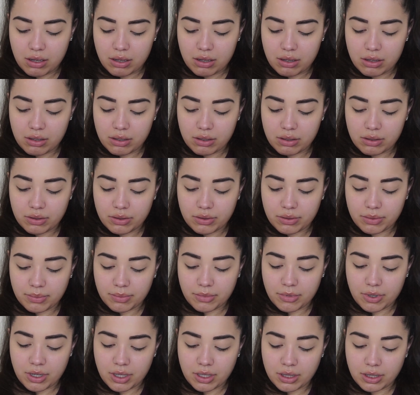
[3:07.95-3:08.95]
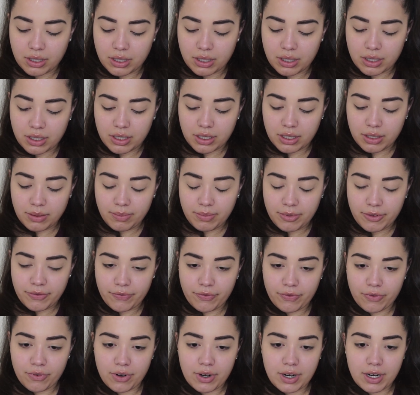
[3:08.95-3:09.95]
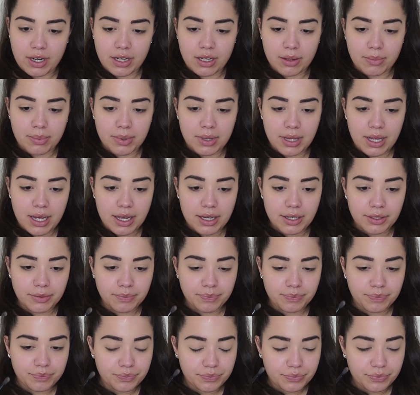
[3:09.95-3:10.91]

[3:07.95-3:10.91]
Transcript: on the lid before I apply.